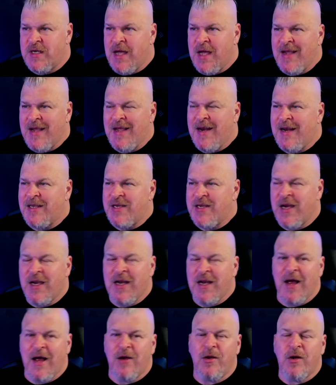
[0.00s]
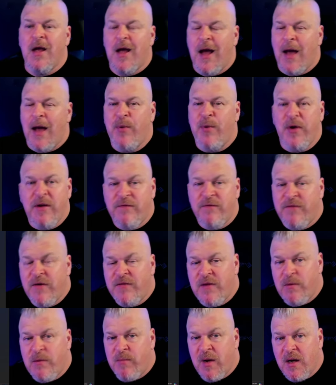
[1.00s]
Check it, check it out. Look, I put in
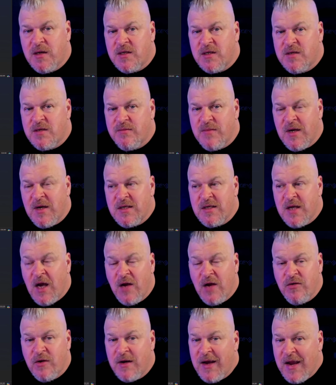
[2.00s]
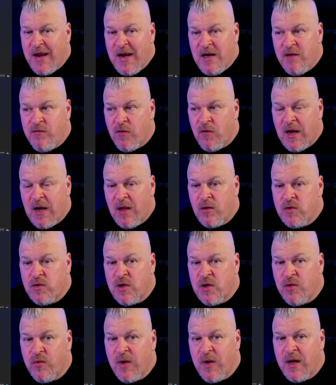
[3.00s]
fifty bucks. It's one hundred and eighty-four
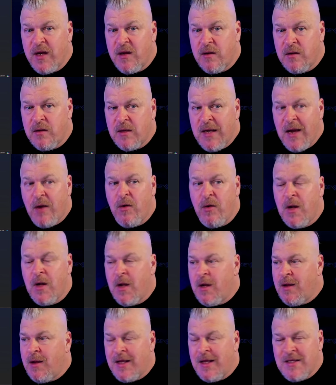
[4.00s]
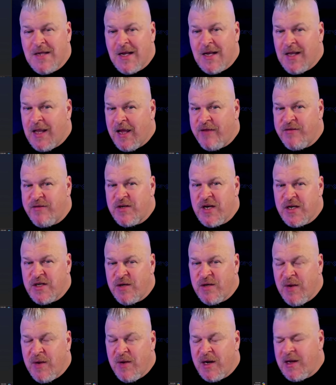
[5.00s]
dollars already. Now, that's not
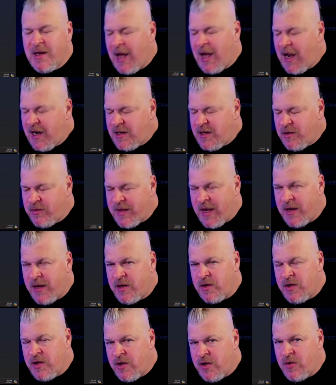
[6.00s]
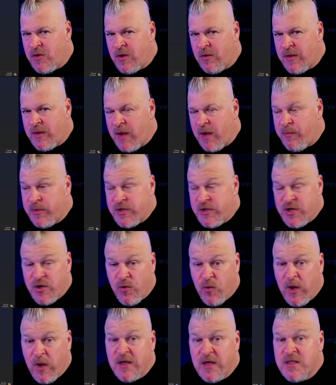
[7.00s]
life-changing money. I know that. You know that. But you know
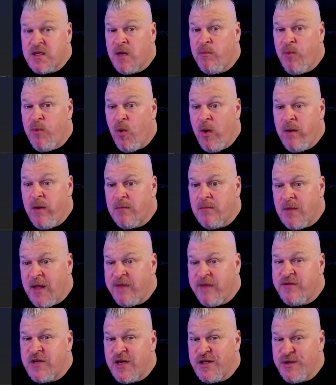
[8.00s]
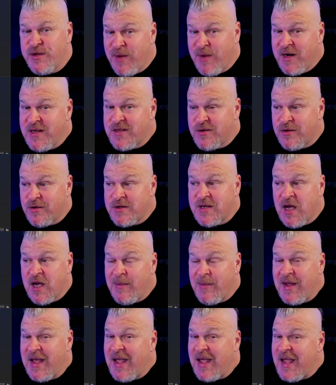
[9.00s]
what? At some point, life-changing money starts
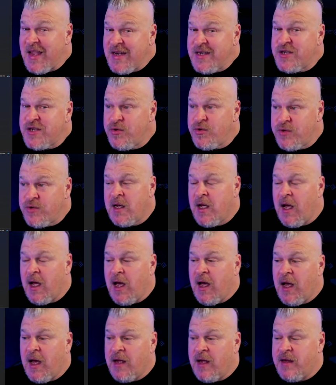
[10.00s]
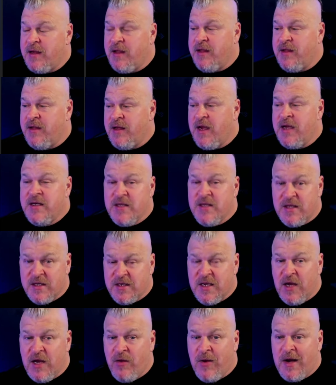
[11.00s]
coming into this uh, into
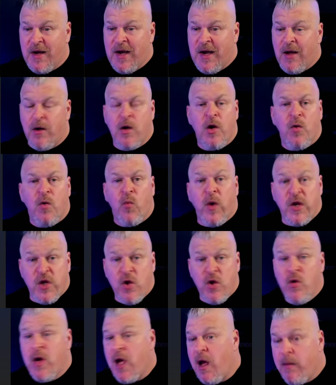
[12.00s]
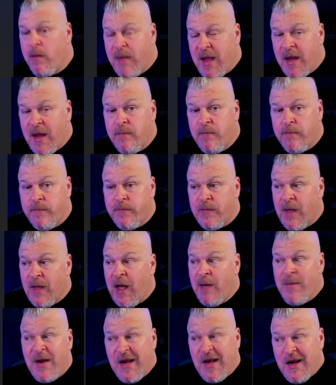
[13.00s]
this thing right now. When you come in,
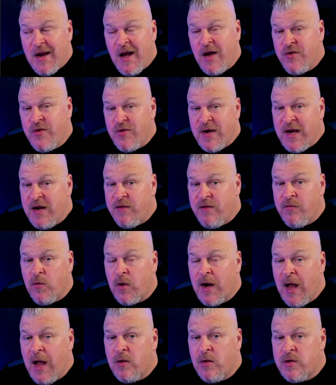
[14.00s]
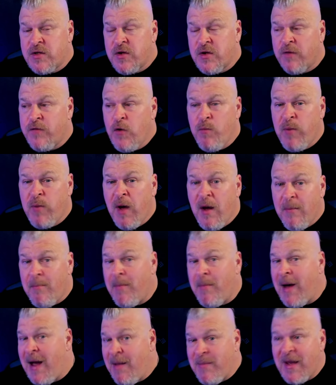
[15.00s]
I'm at eight hundred eighty-four dollars. So if you pump
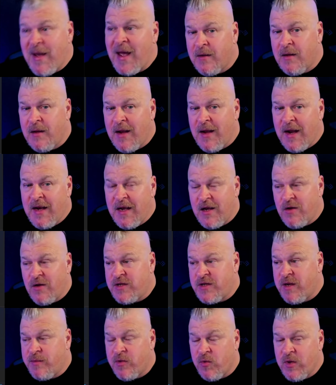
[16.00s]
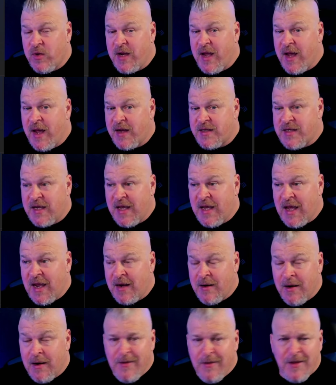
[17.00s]
my bag and it goes up three X
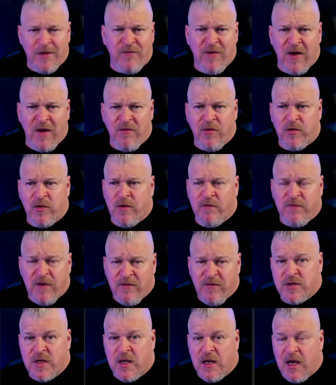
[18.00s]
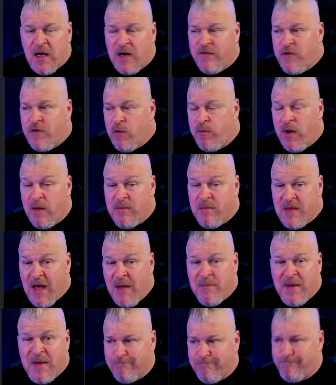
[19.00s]
again, that's five hundred fifty dollars. And if you pump
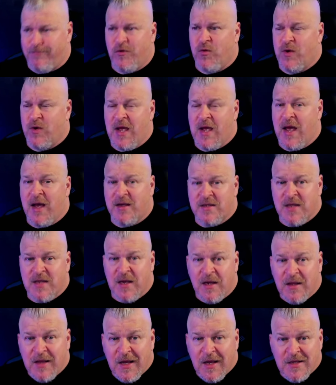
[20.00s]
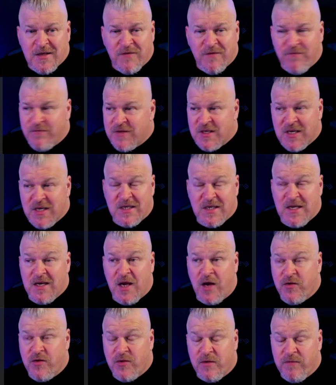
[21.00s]
that bag three X, that's one thousand six
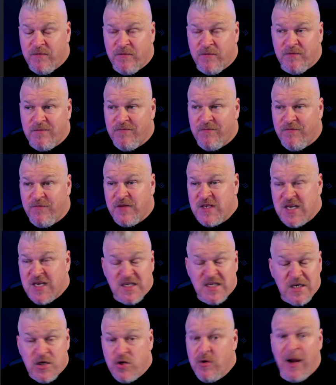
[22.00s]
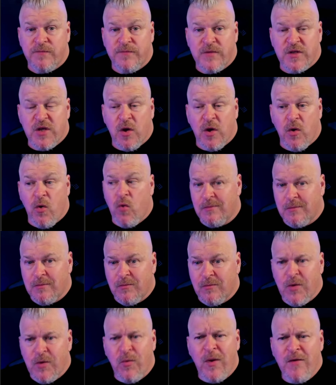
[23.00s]
hundred sixty-two dollars. So what
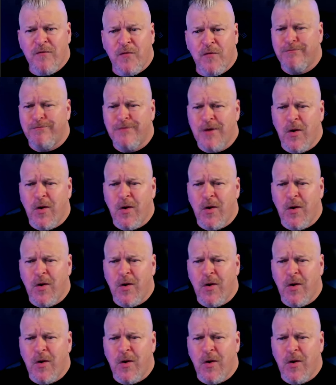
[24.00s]
are you waiting for?